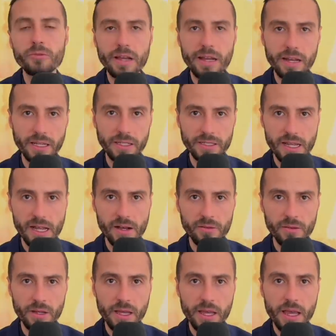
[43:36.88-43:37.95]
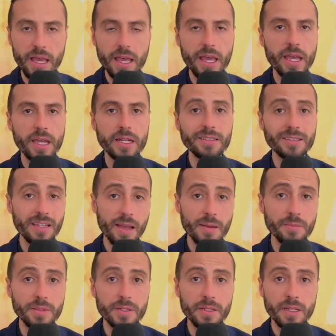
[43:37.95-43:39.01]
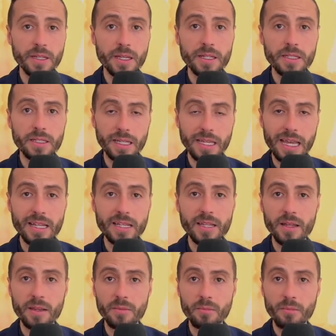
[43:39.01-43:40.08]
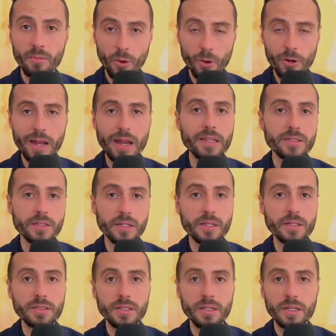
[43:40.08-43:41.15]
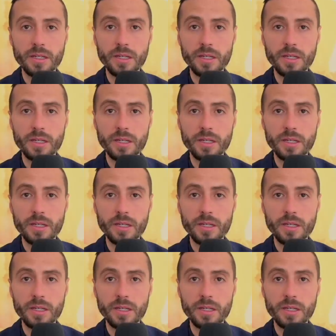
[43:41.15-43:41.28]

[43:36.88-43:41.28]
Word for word: writings now and attempt to get more answers